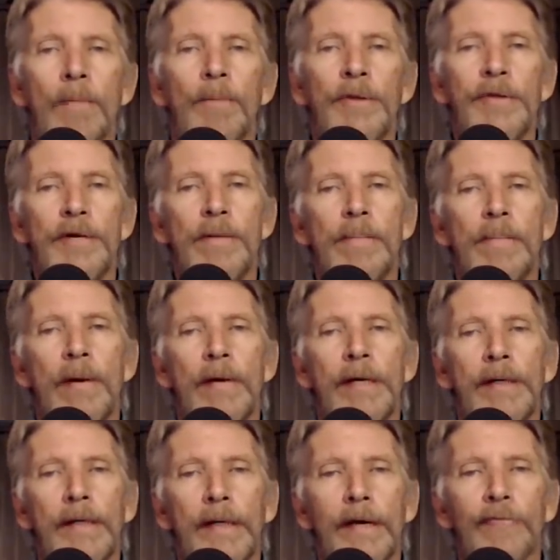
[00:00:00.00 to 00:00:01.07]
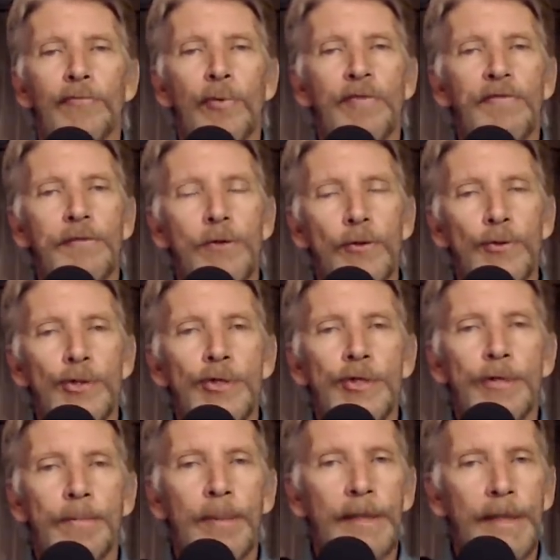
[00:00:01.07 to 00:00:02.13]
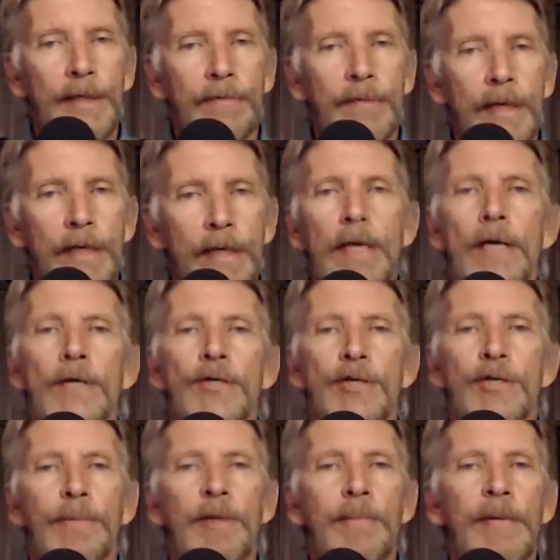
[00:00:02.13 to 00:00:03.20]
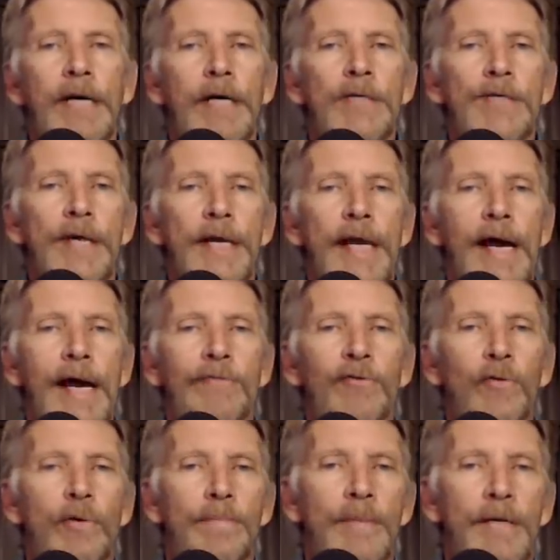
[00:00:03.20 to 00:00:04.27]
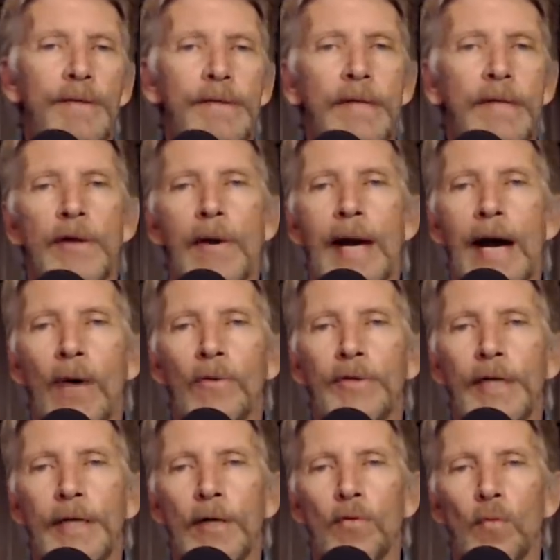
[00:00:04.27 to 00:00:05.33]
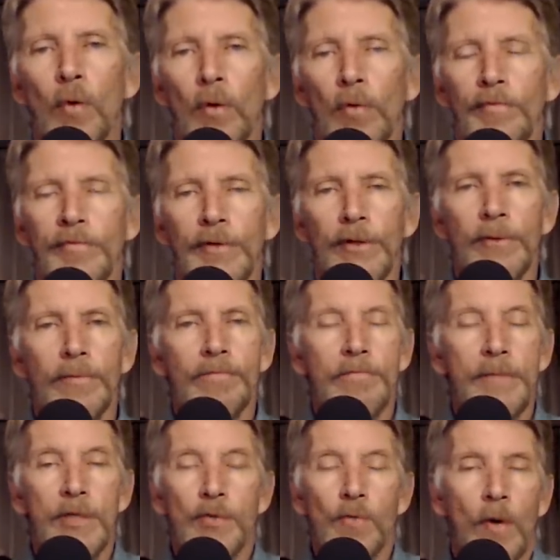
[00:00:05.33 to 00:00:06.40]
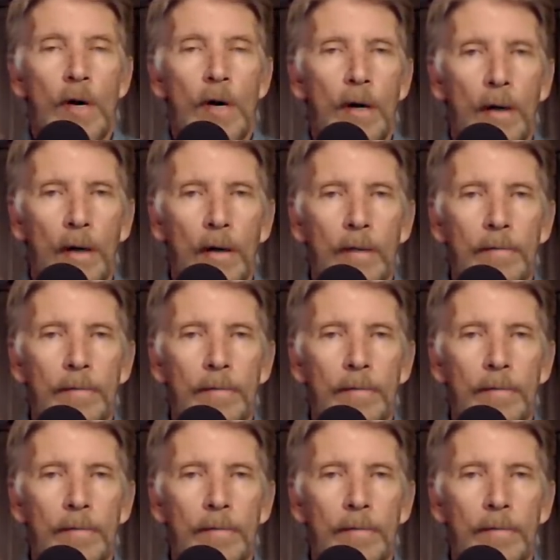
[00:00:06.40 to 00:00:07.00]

But the American left refuses to believe it, simply because they'd have to admit that their outdated worldview is wrong.